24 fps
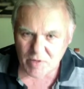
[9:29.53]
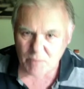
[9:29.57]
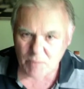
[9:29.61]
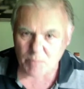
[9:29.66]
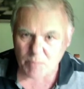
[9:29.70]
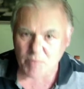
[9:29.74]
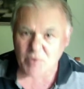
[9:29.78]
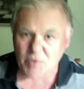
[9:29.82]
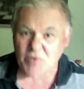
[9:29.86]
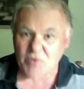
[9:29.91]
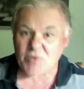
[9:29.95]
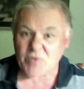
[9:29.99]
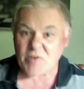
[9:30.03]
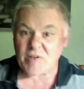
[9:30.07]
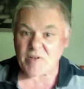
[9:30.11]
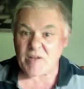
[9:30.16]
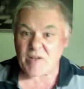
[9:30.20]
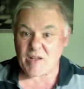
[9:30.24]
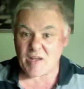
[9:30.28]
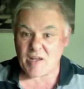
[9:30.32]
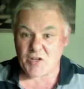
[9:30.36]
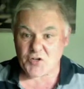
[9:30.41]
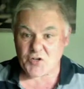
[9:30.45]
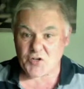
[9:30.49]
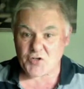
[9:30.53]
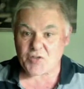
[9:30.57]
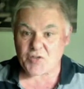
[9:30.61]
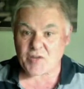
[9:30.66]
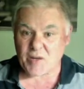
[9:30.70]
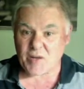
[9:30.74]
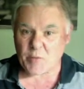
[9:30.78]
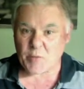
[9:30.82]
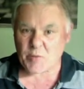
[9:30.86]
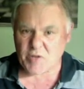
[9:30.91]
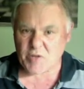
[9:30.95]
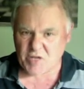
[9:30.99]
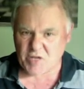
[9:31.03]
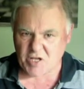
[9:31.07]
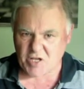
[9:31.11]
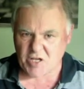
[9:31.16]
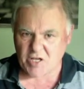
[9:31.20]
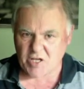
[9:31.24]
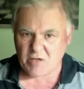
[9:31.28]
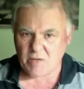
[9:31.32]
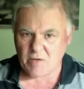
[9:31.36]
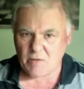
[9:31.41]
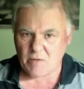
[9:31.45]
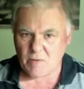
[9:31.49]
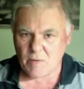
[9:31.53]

because he should take with the king,